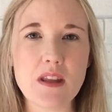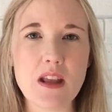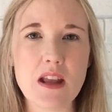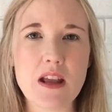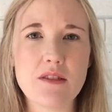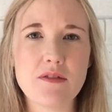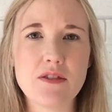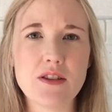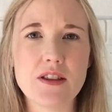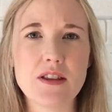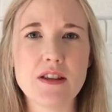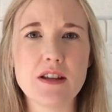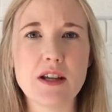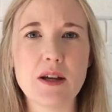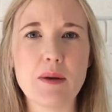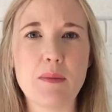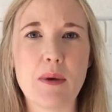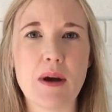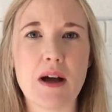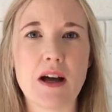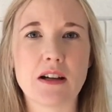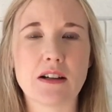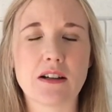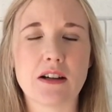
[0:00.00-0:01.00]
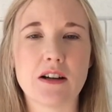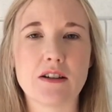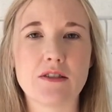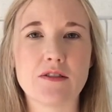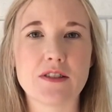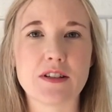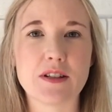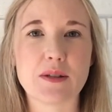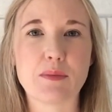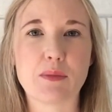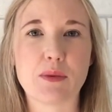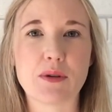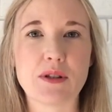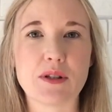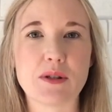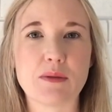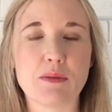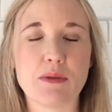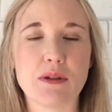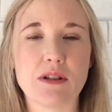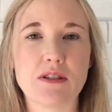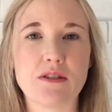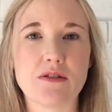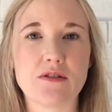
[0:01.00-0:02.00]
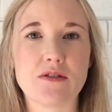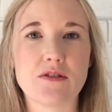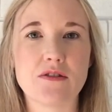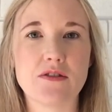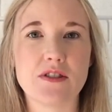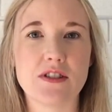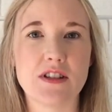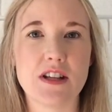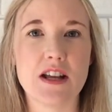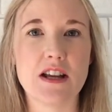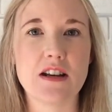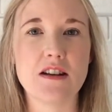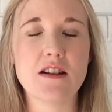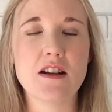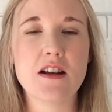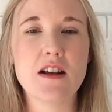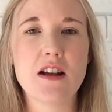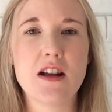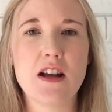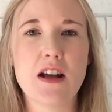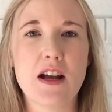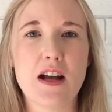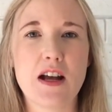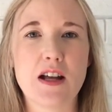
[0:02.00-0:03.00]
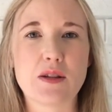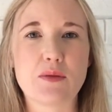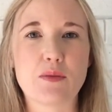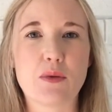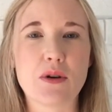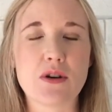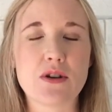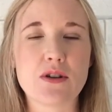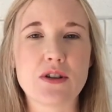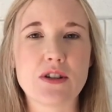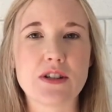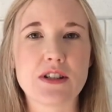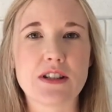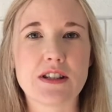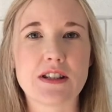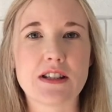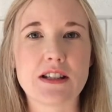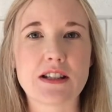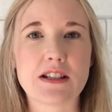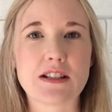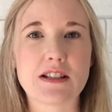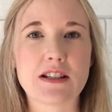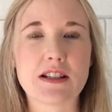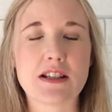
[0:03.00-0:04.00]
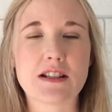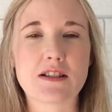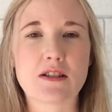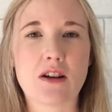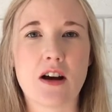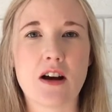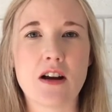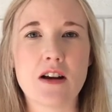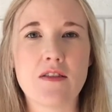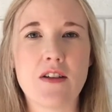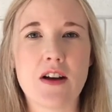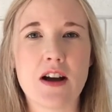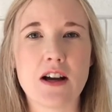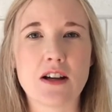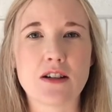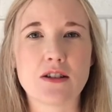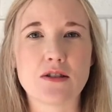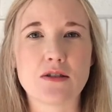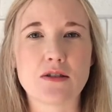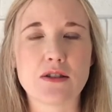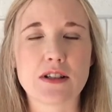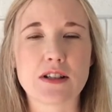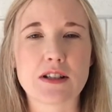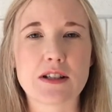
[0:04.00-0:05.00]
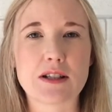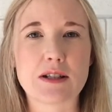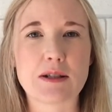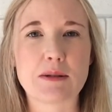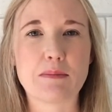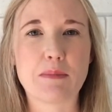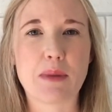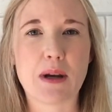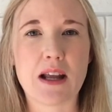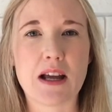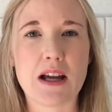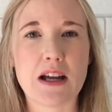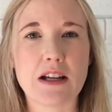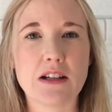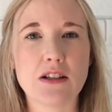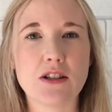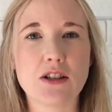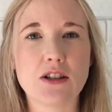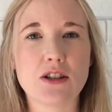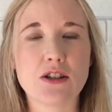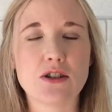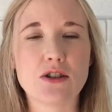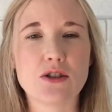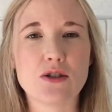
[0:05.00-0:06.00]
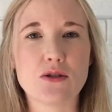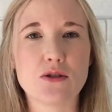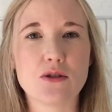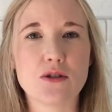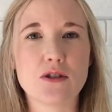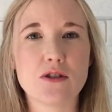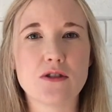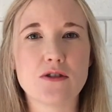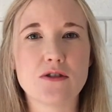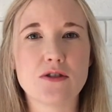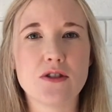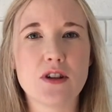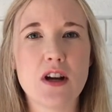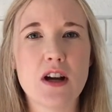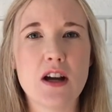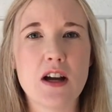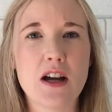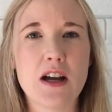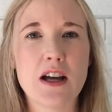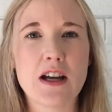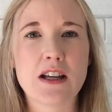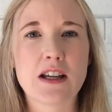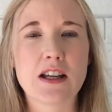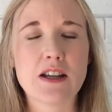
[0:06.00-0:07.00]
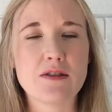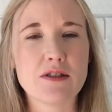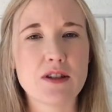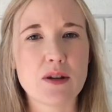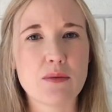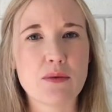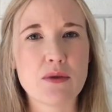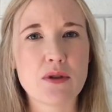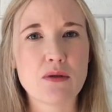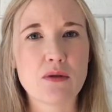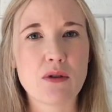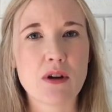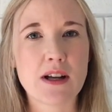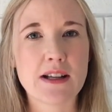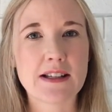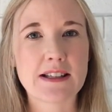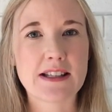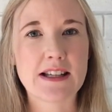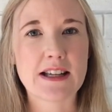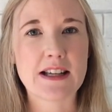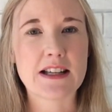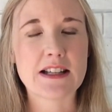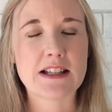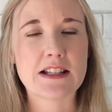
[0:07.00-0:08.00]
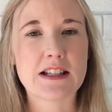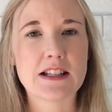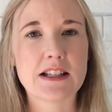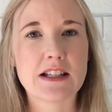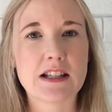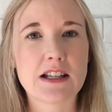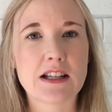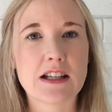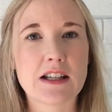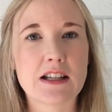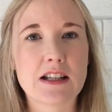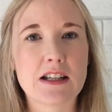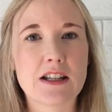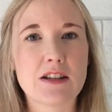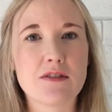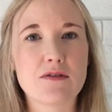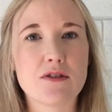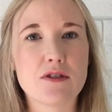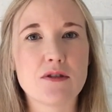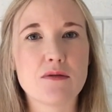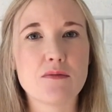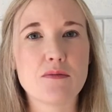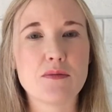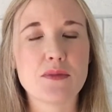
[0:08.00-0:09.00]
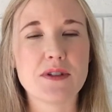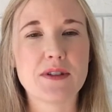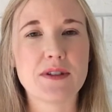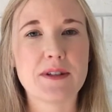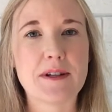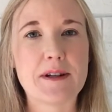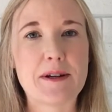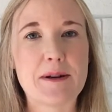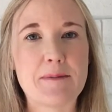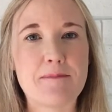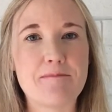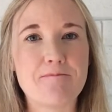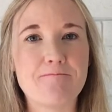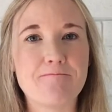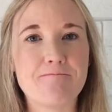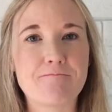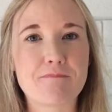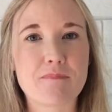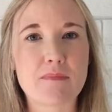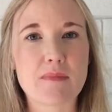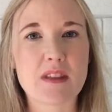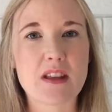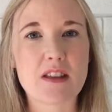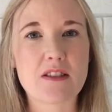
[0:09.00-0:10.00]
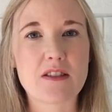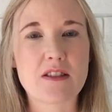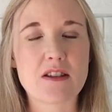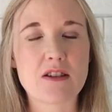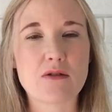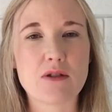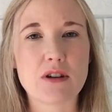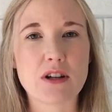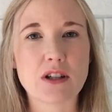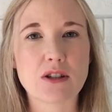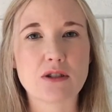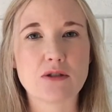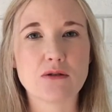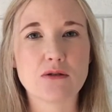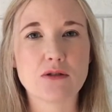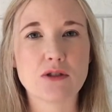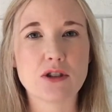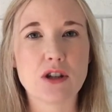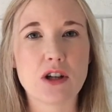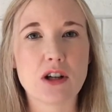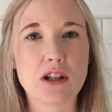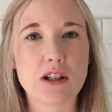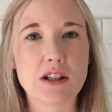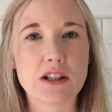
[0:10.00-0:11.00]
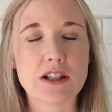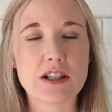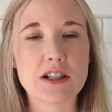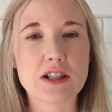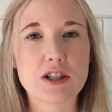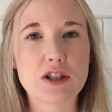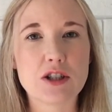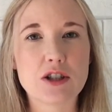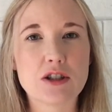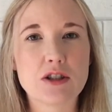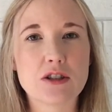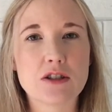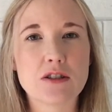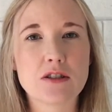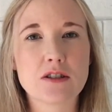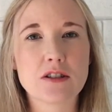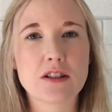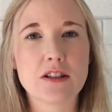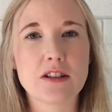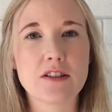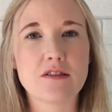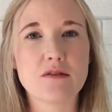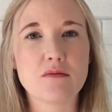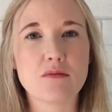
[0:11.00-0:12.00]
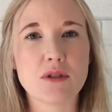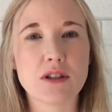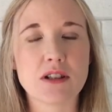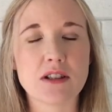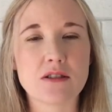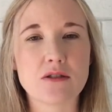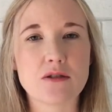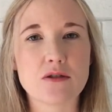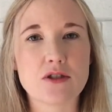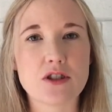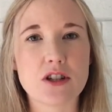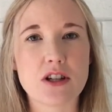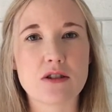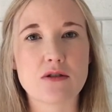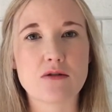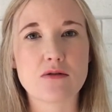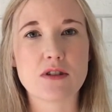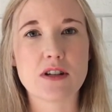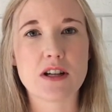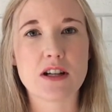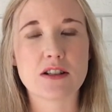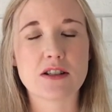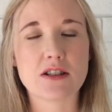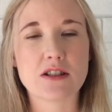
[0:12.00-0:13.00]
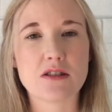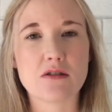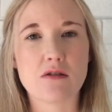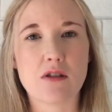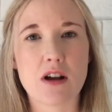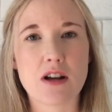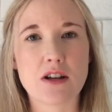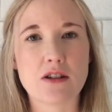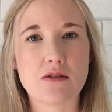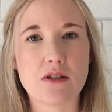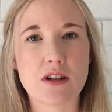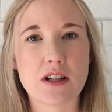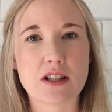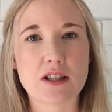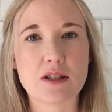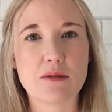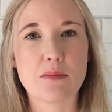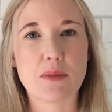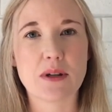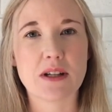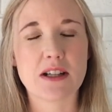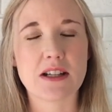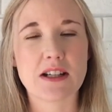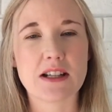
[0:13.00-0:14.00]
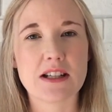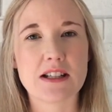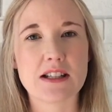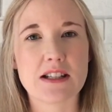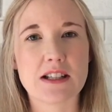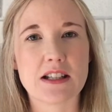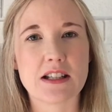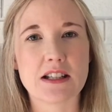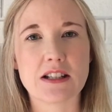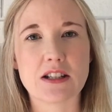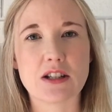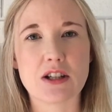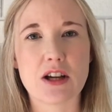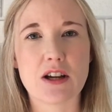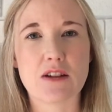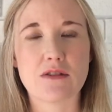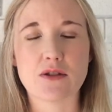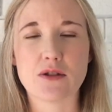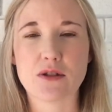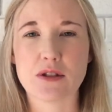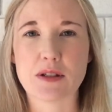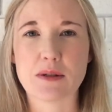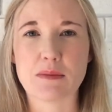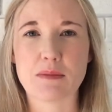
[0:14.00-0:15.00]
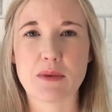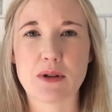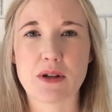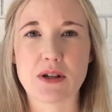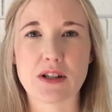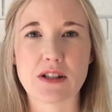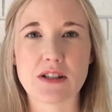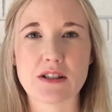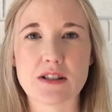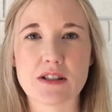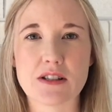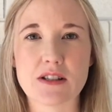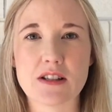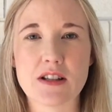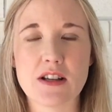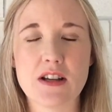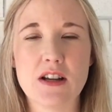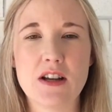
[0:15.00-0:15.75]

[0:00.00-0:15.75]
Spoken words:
if you think about kind of this principle of Zen, it's one of those things that is kind of hard to explain. You can sort of give someone the right teaching, give them some theoretical knowledge, give them a little gentle nudge in the right direction, but it is something you have to experience